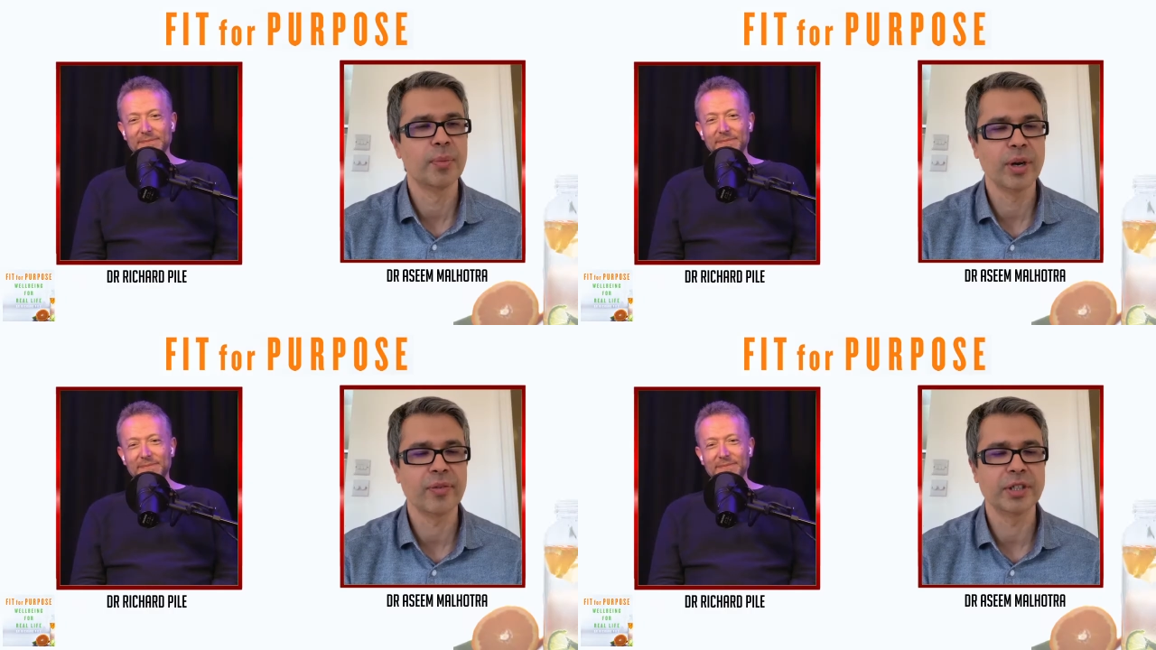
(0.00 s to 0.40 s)

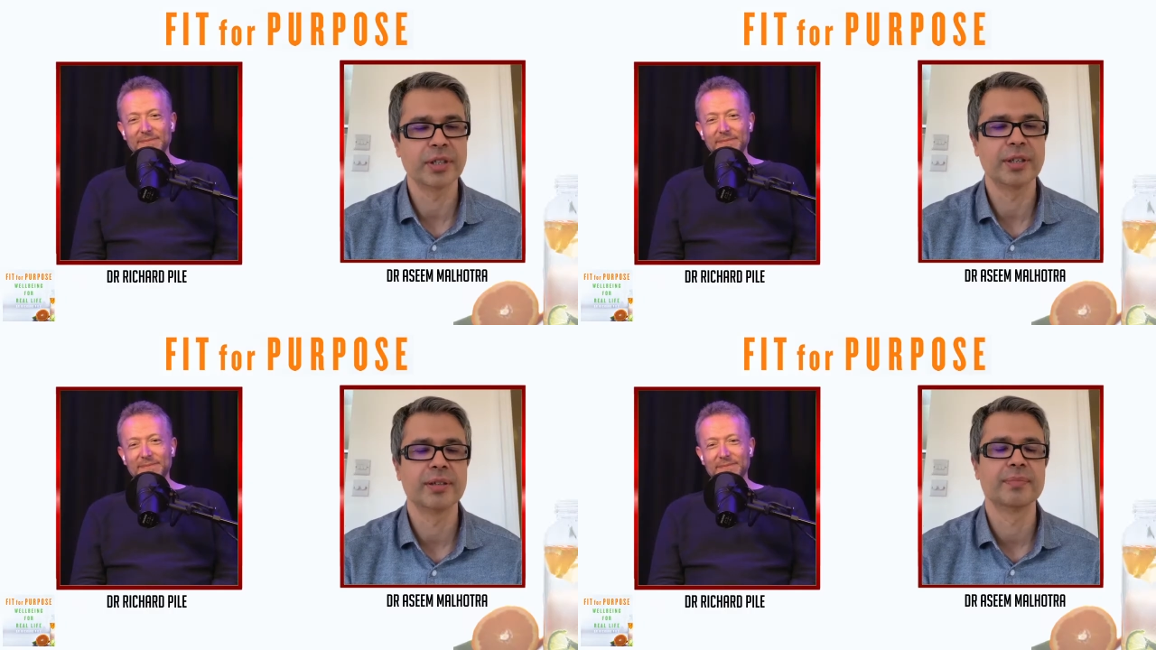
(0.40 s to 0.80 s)
Speaker 1: morning,
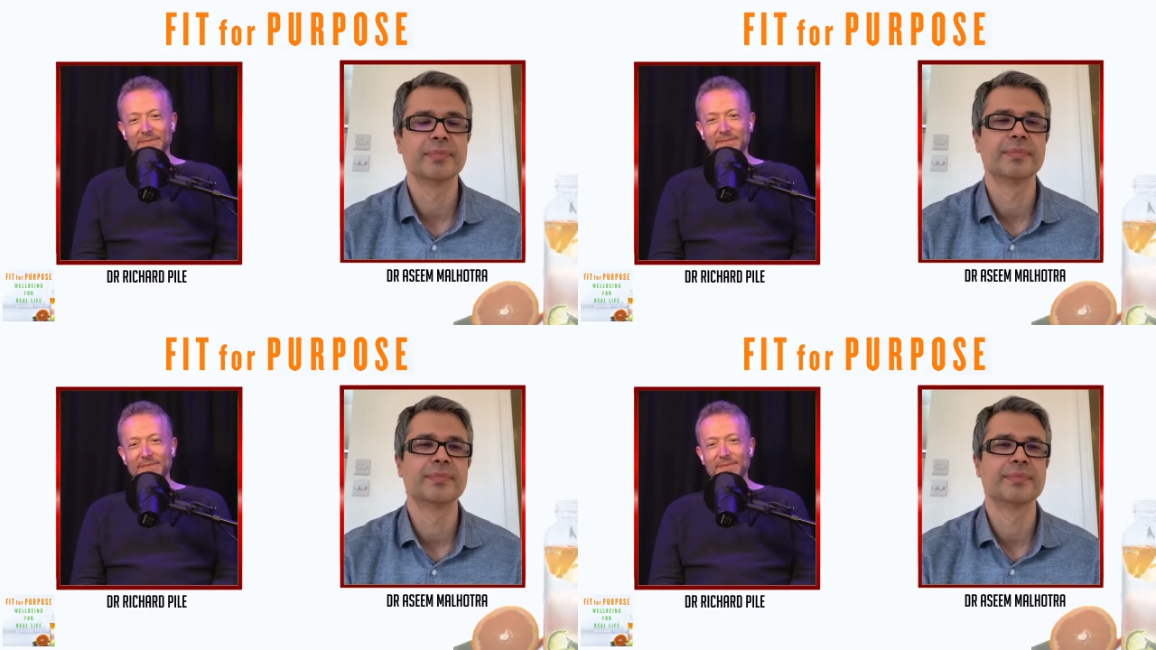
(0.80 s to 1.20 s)
Richard.
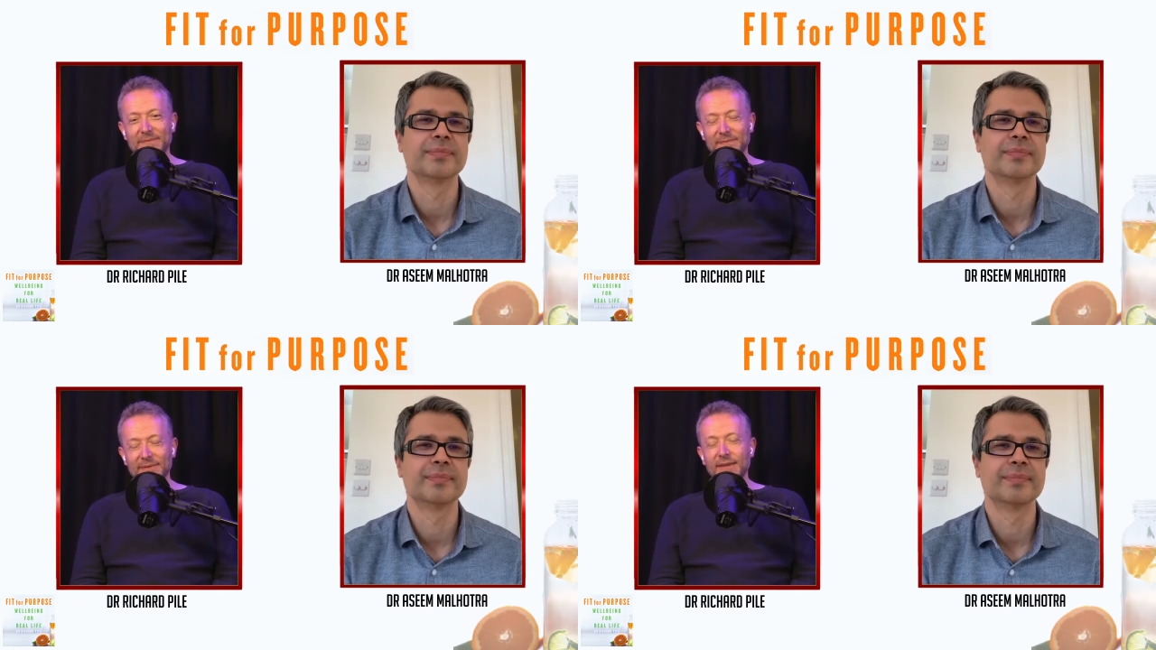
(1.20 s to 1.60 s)

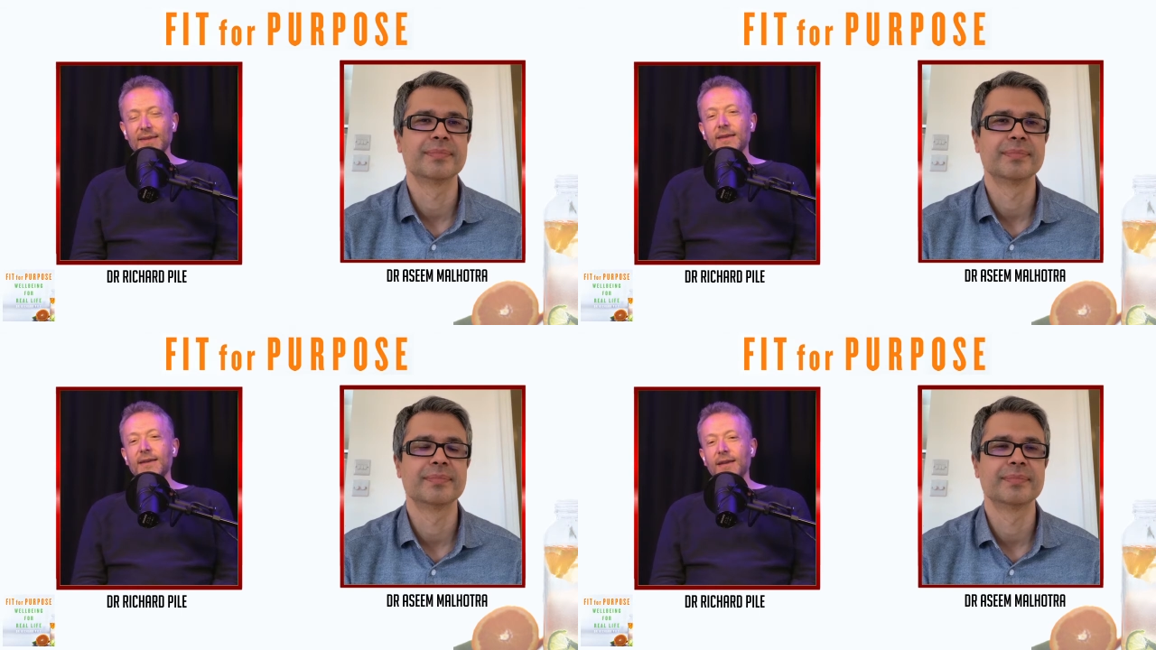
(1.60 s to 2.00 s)

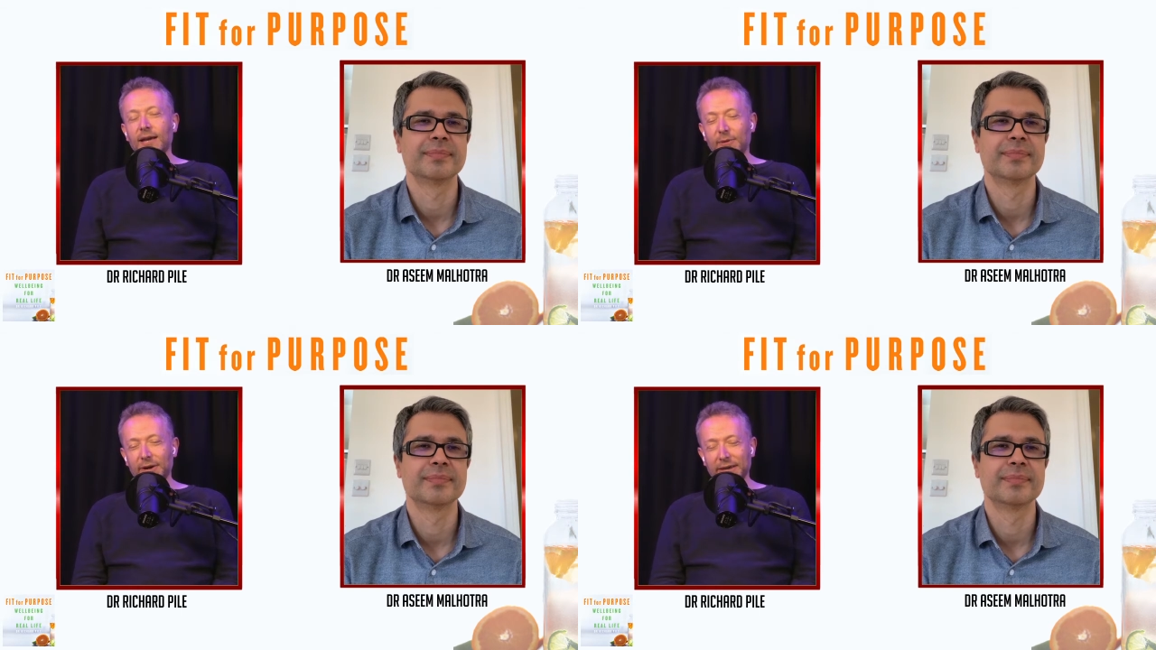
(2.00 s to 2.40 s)

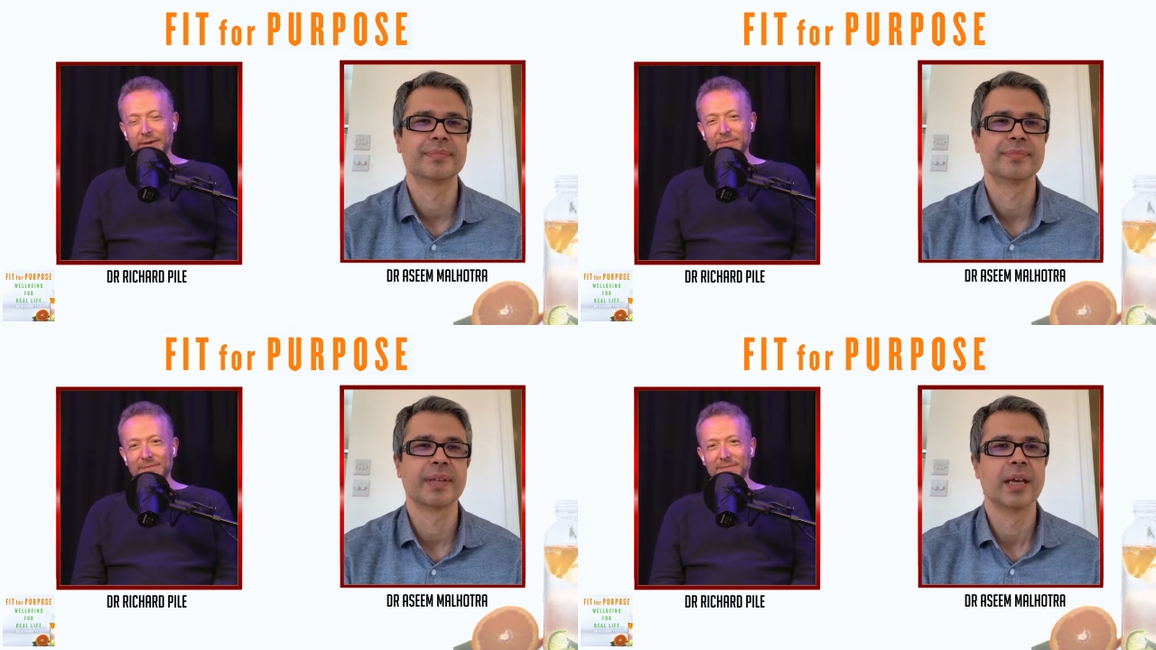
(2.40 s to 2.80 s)
Speaker 2: How are
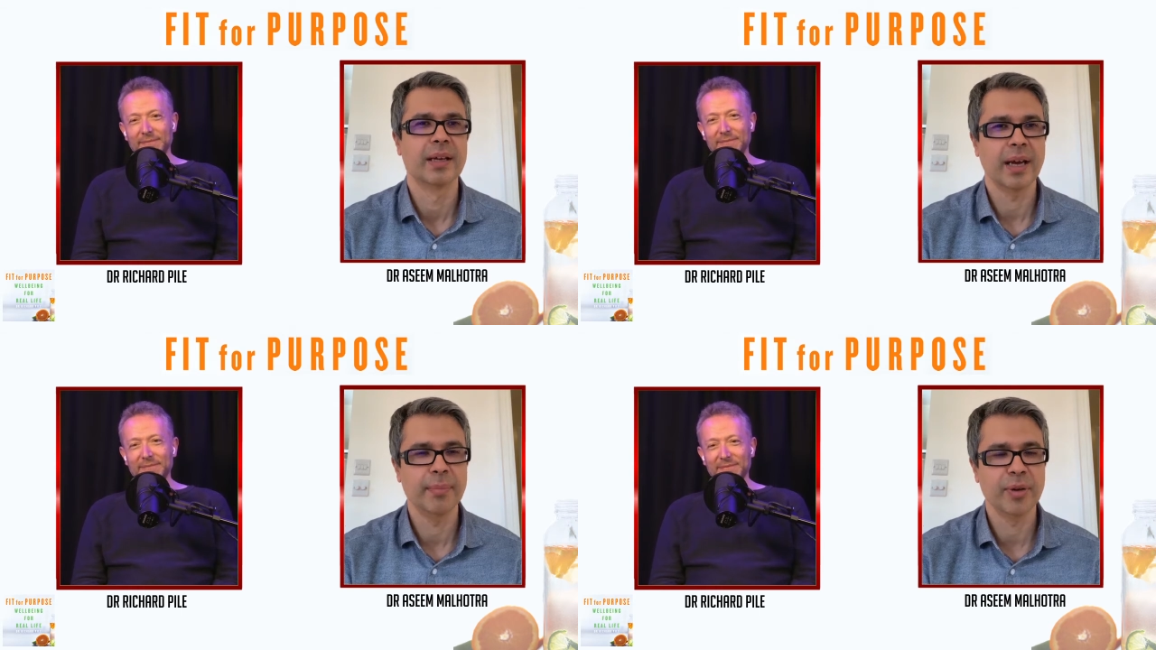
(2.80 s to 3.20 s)
you?
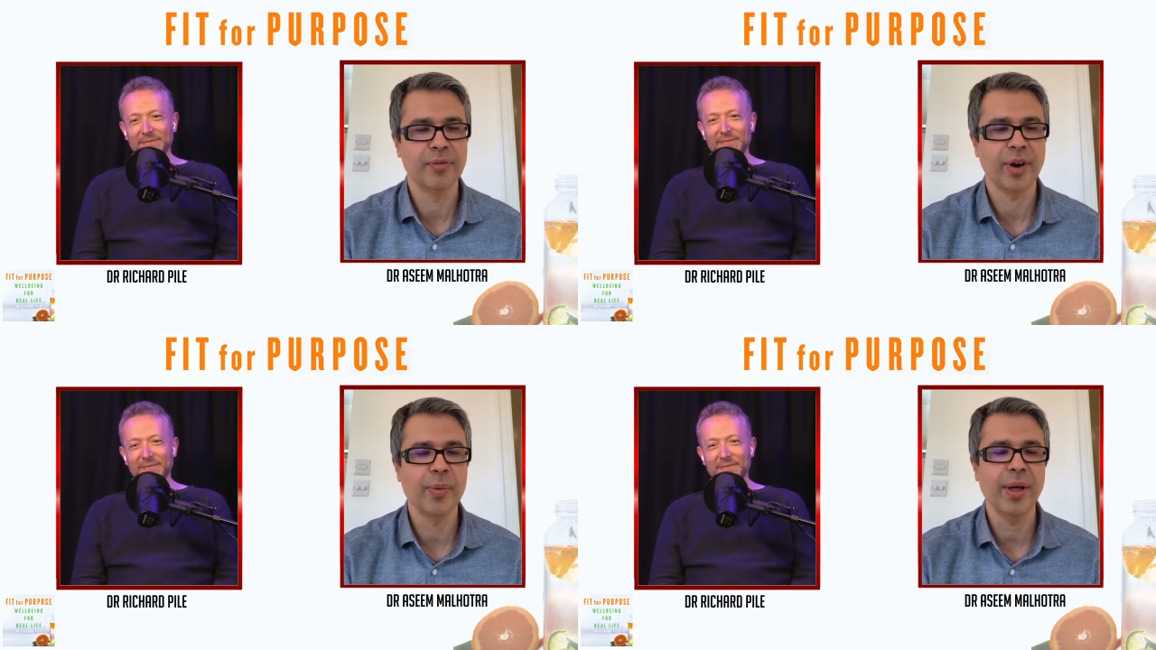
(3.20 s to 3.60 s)
Speaker 1: I'm
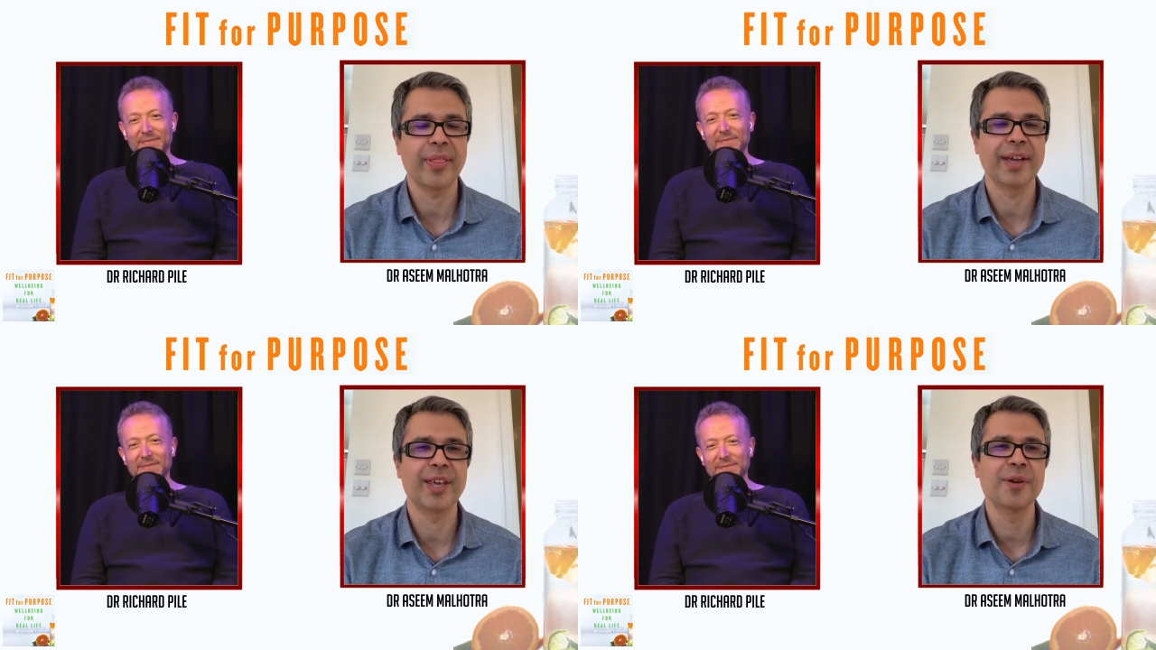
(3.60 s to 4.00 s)
doing very well,
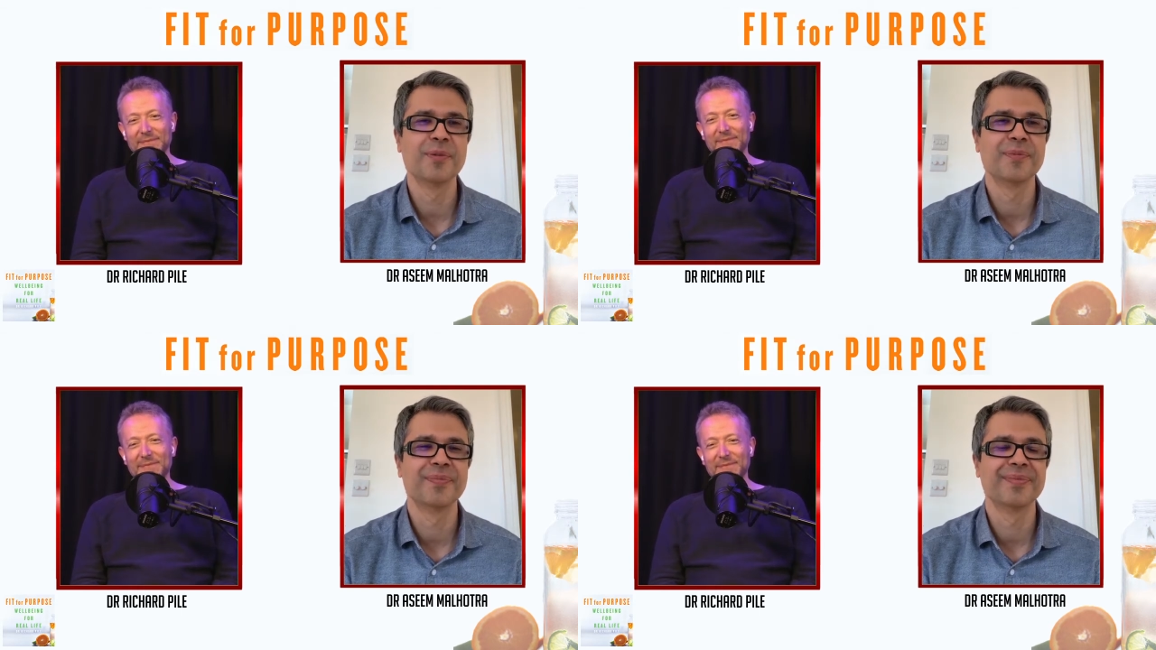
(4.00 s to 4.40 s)
thank you.